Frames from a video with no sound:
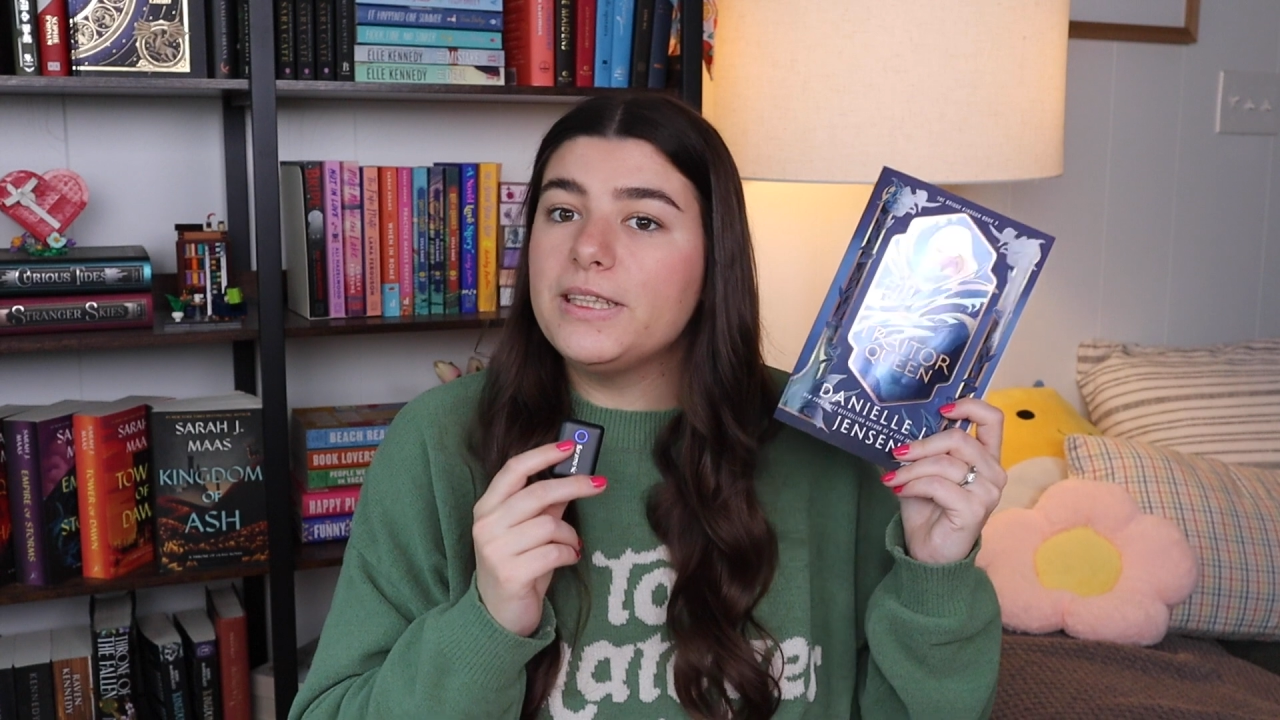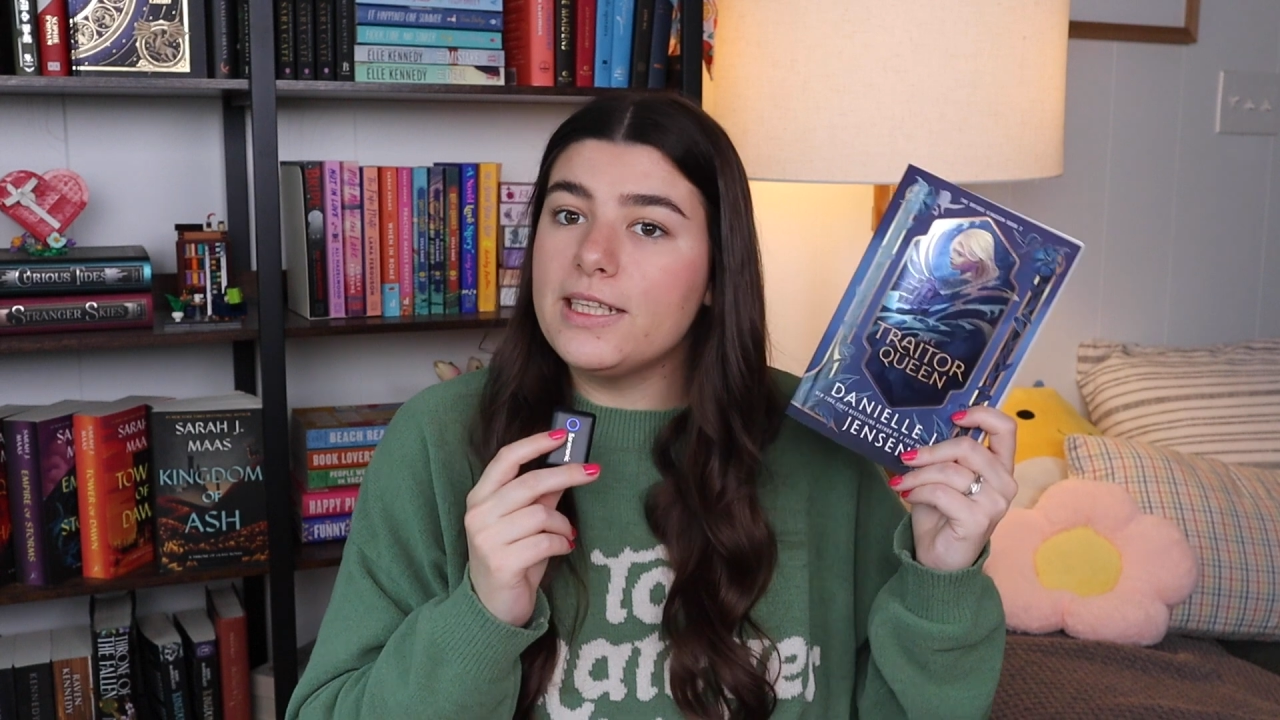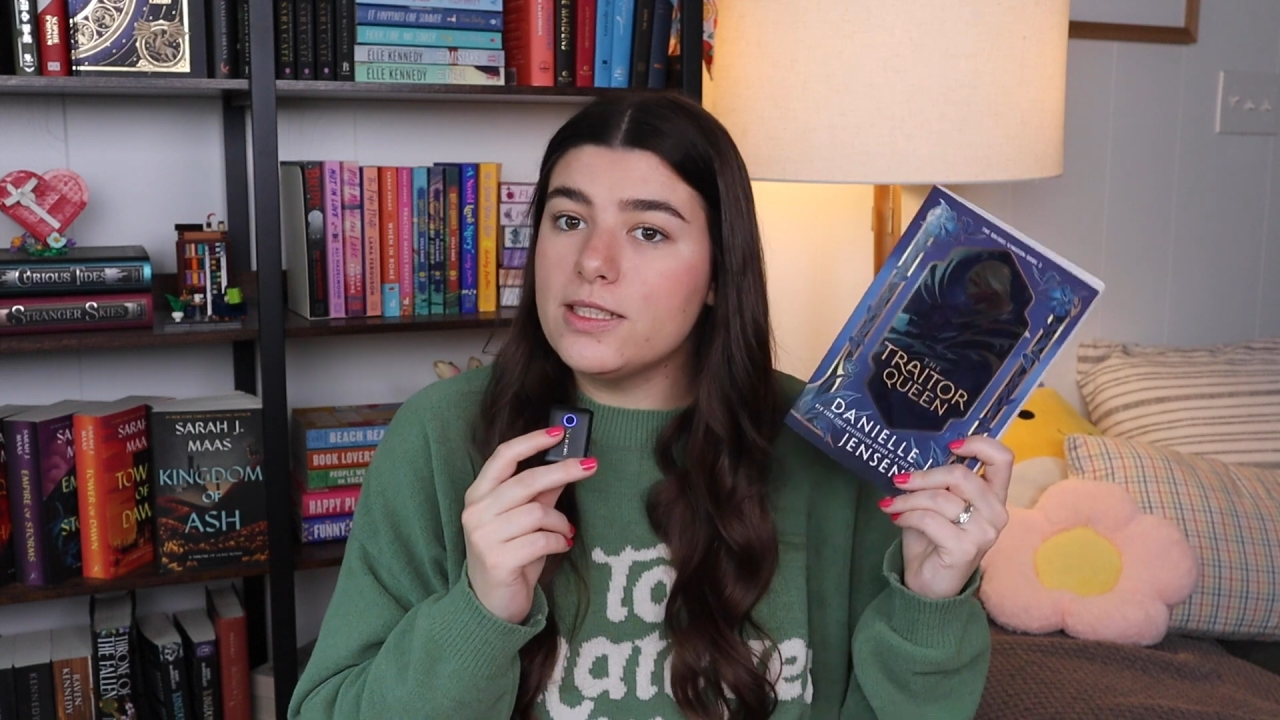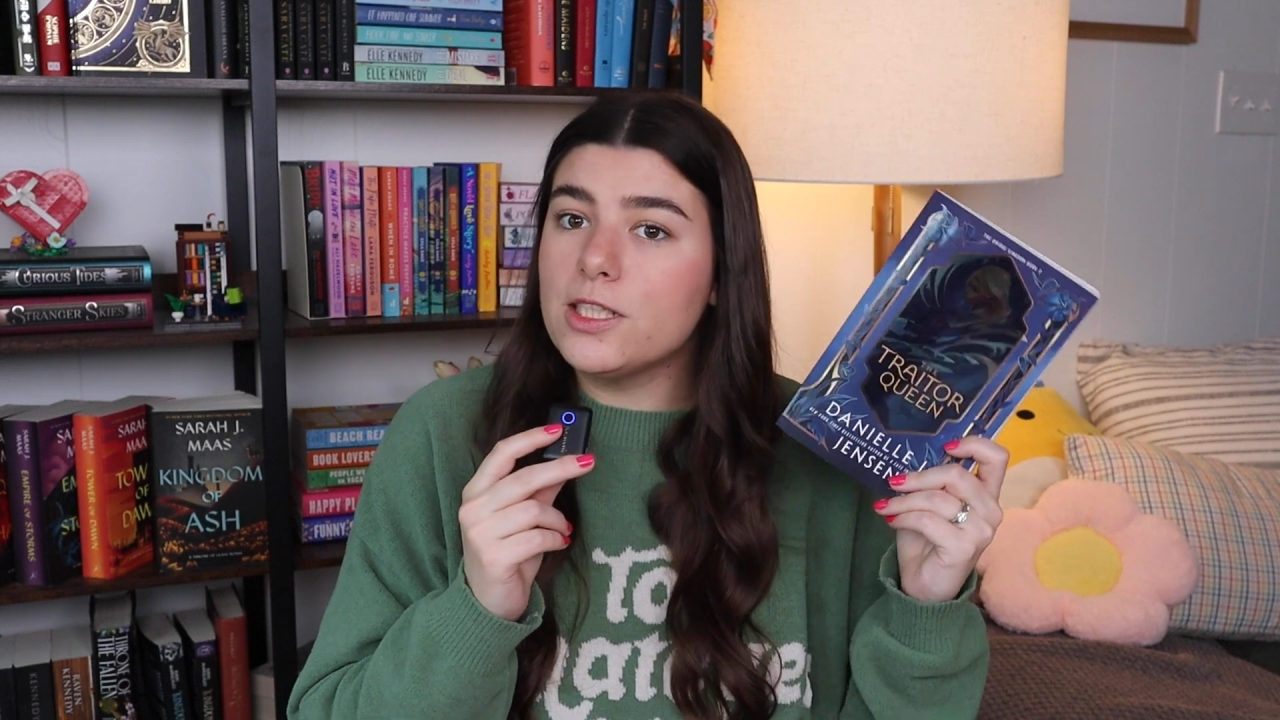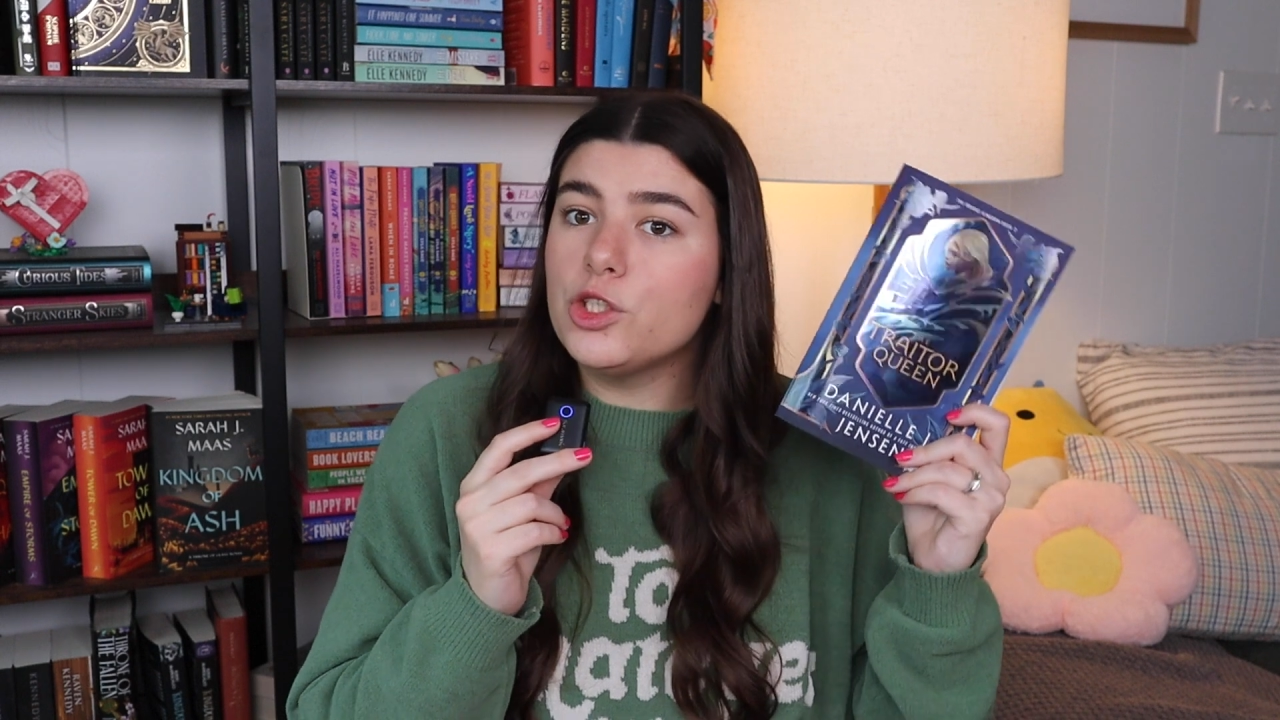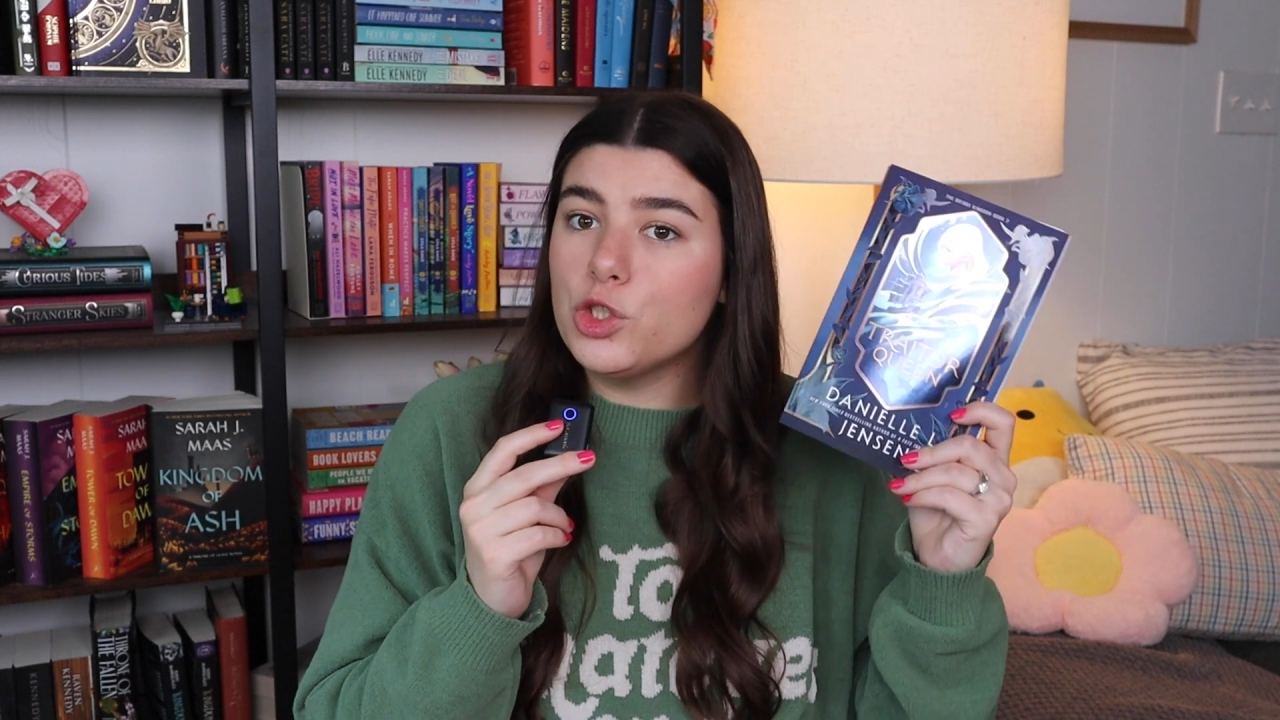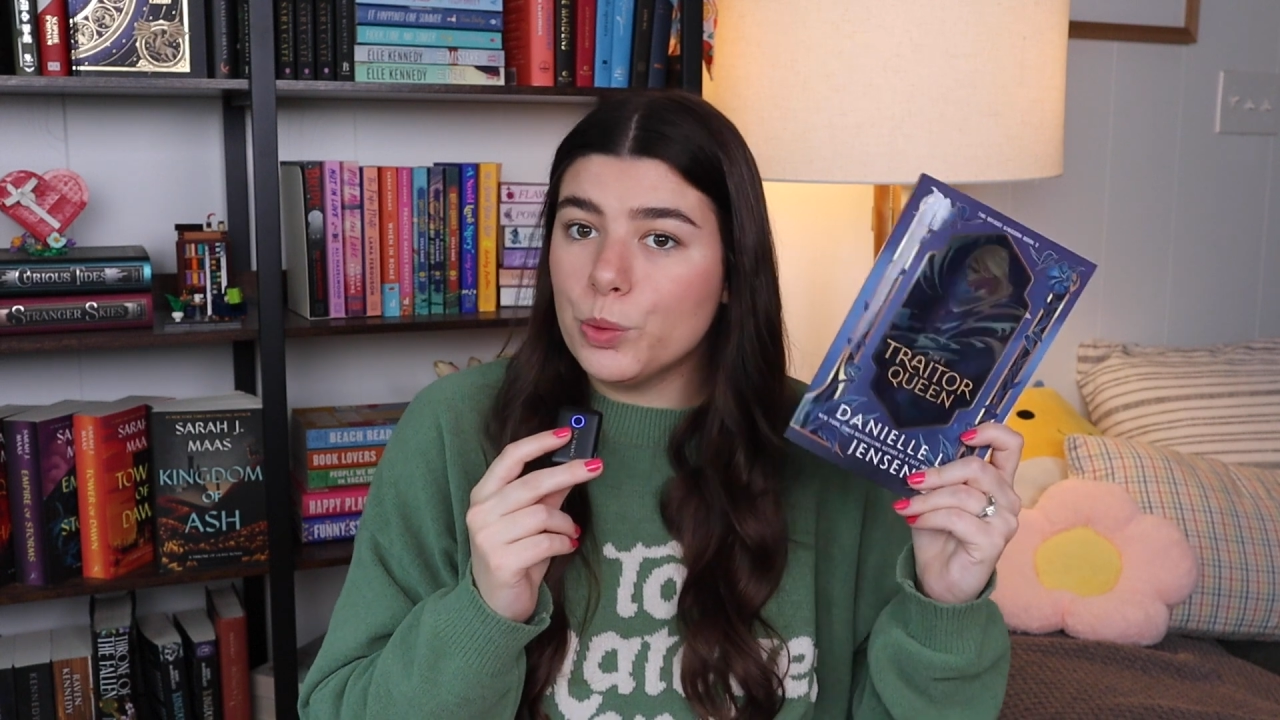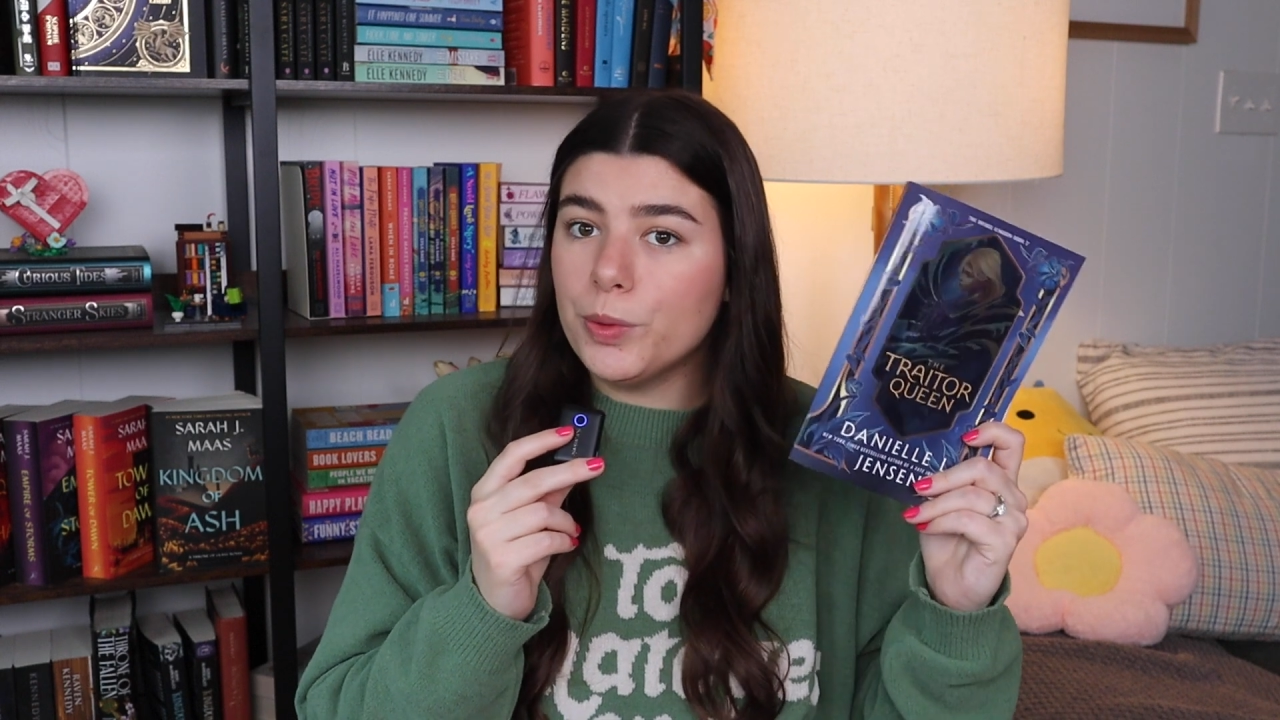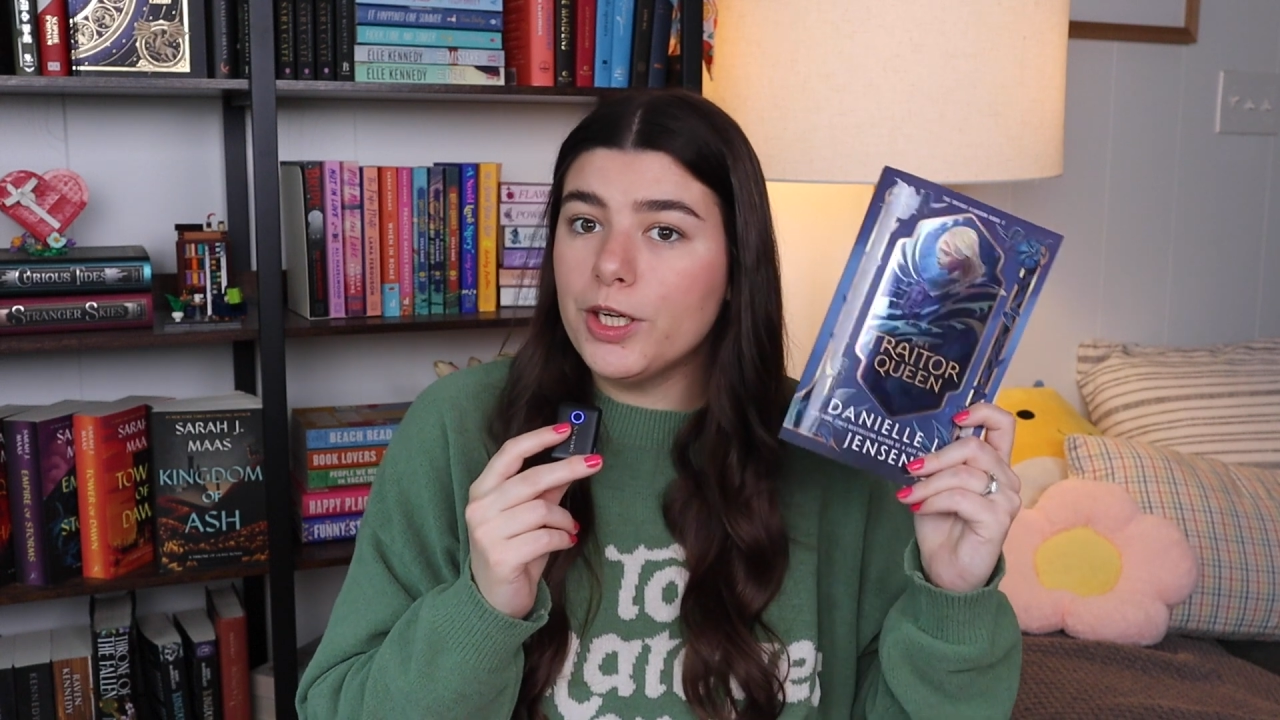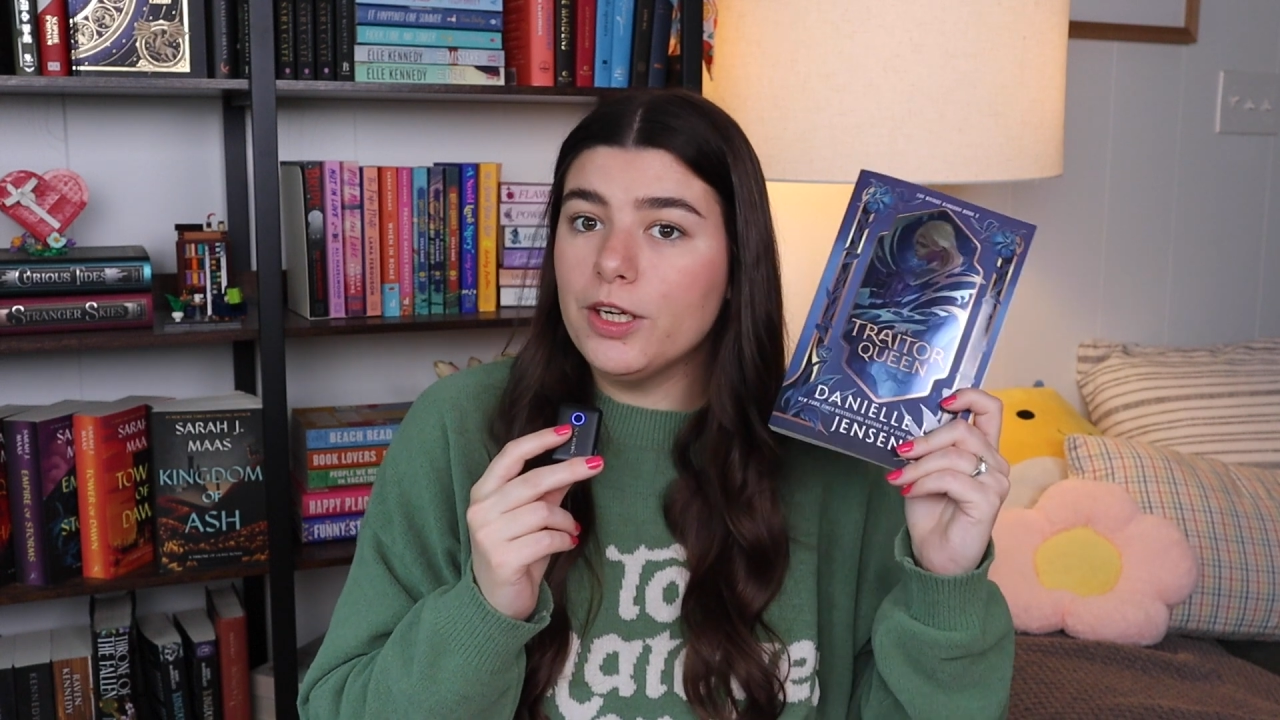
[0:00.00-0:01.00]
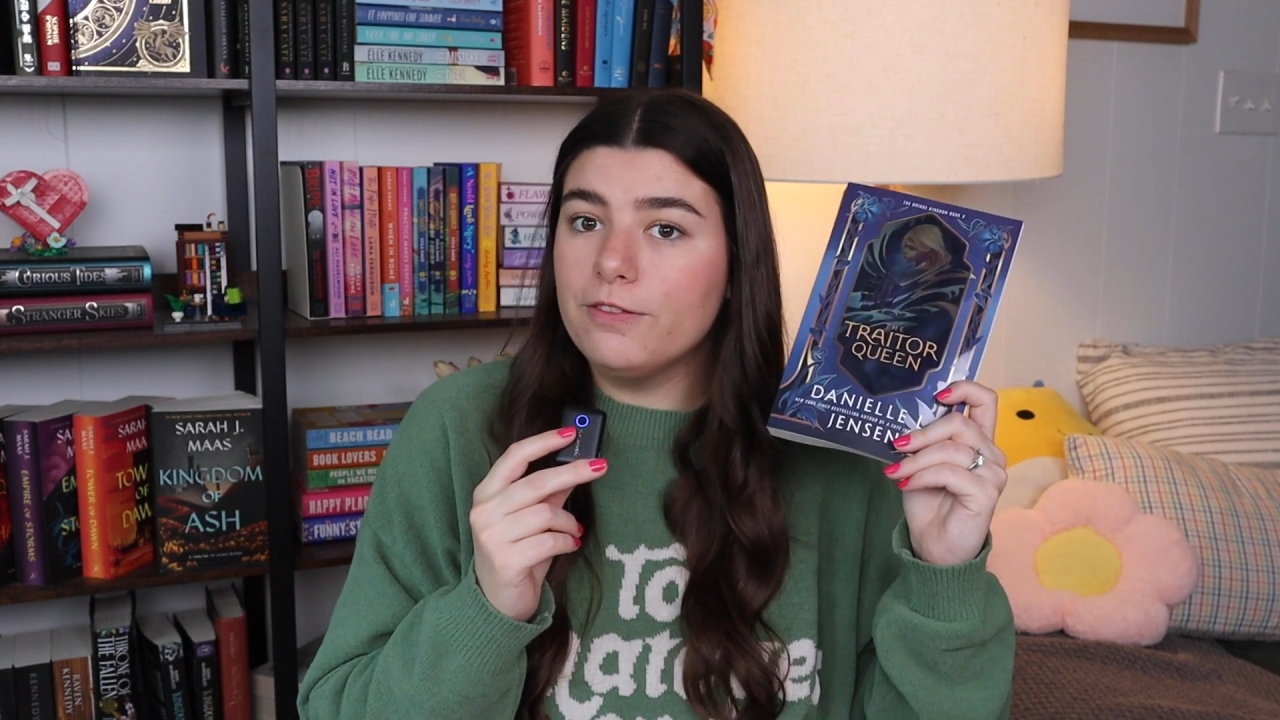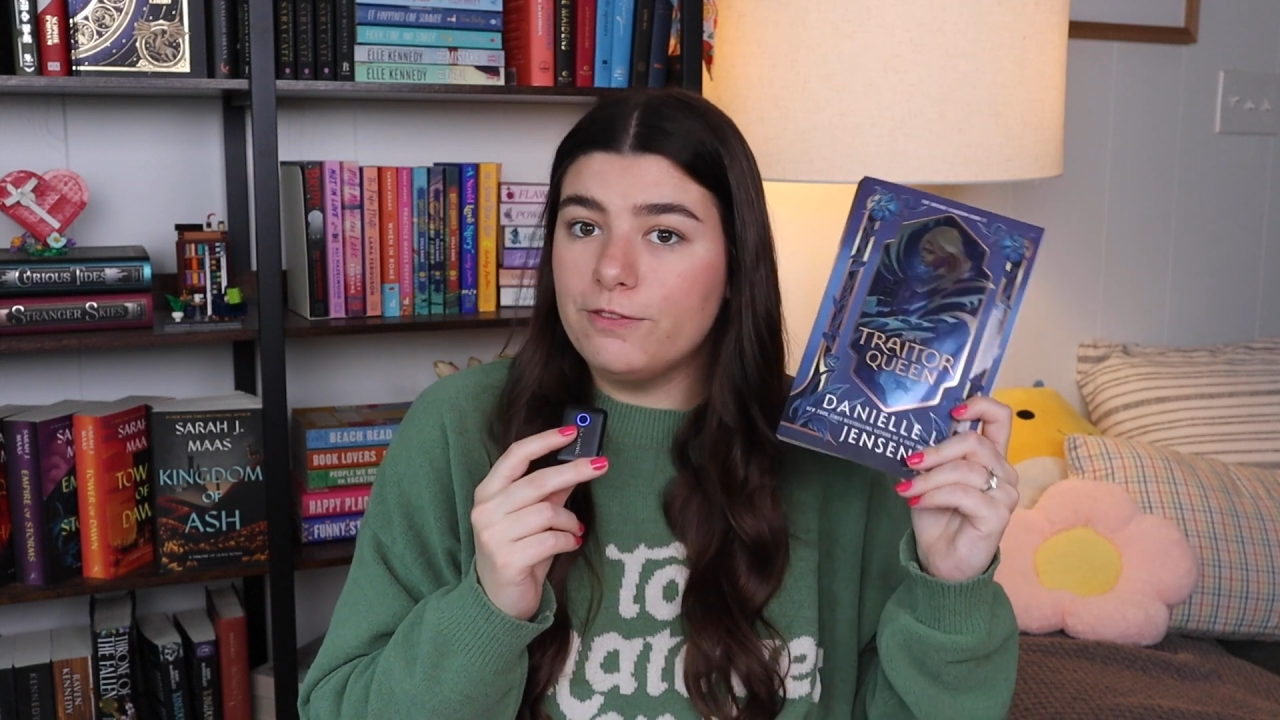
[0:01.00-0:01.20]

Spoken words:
But this is a super